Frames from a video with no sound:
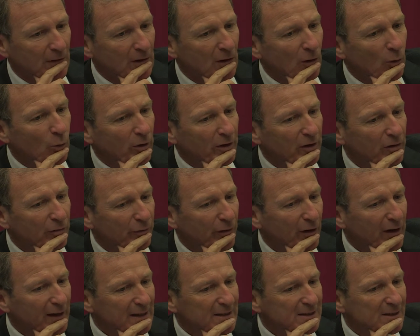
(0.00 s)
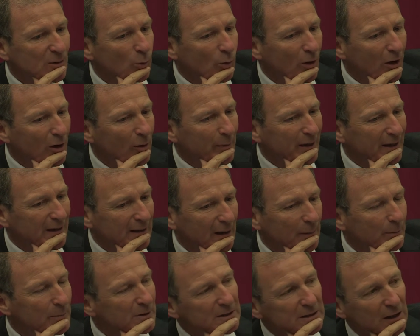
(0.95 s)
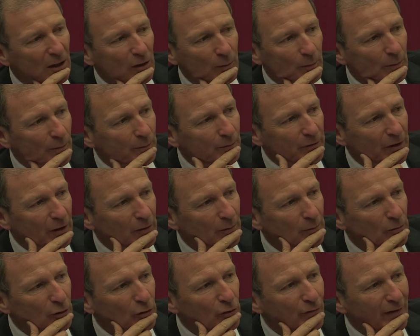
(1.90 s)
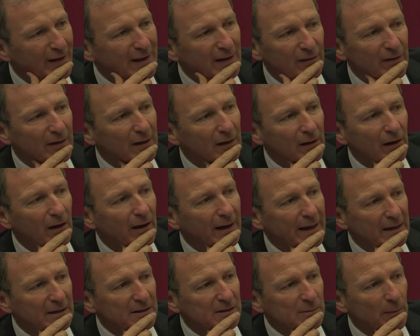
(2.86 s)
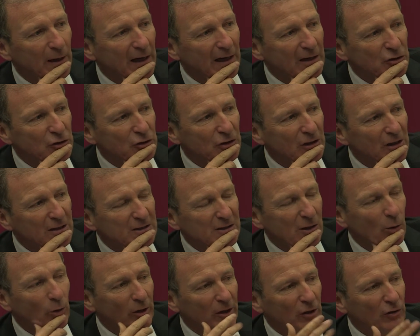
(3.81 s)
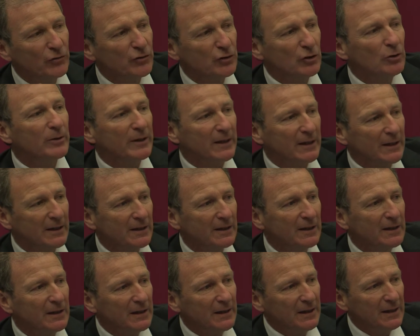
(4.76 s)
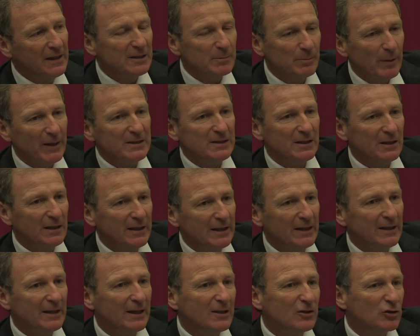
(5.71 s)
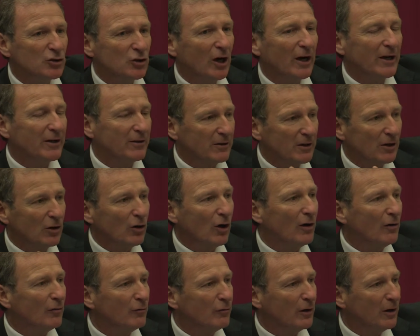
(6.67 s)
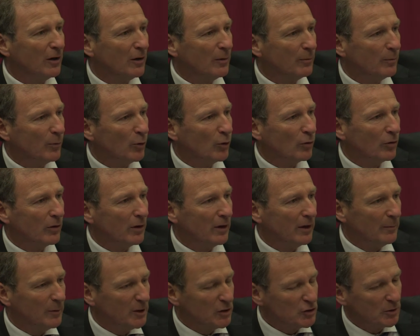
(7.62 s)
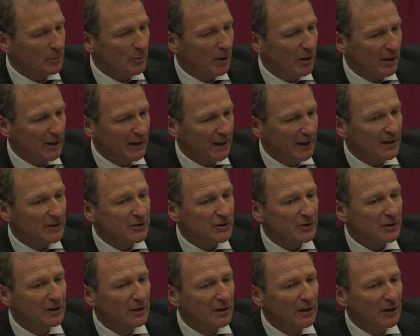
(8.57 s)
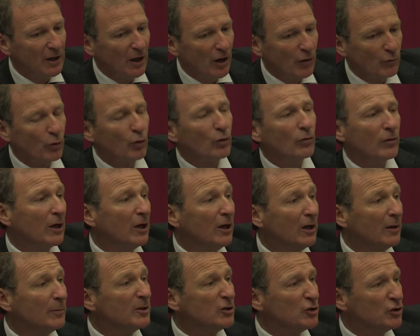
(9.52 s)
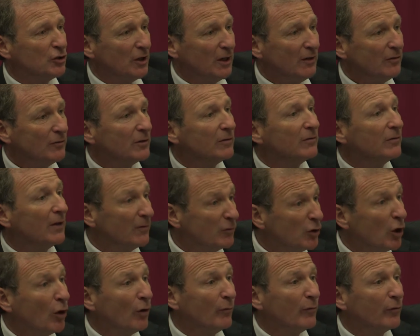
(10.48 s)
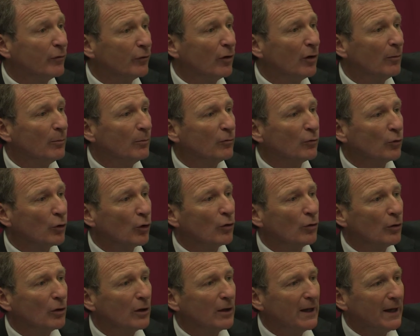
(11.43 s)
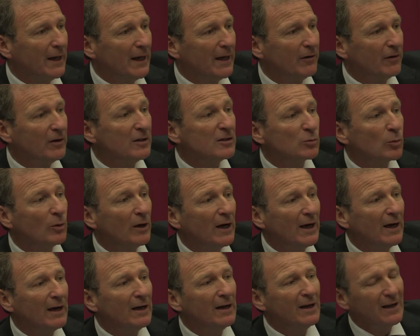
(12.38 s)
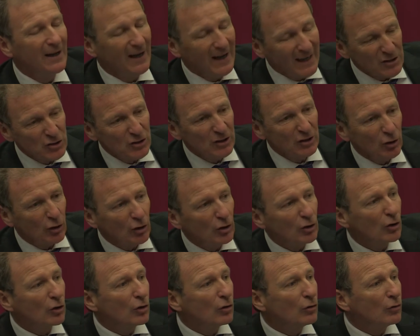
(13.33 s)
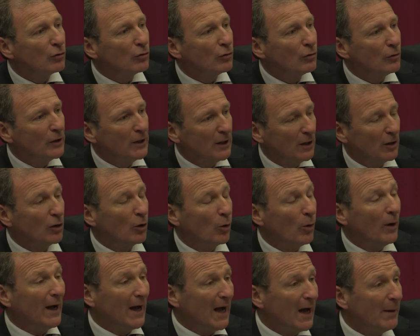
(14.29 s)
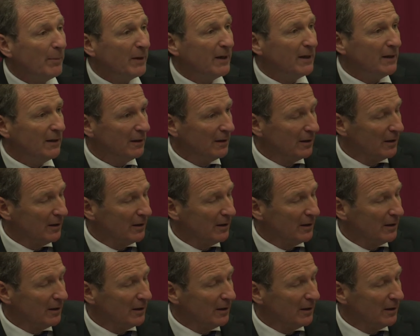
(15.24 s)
what you find is the well-being numbers don't move anything like as much. So what you're doing is basically in China and a lot of poorer emerging markets, a rural-urban shift. They've gone from rural areas where actually got, you know, quite happy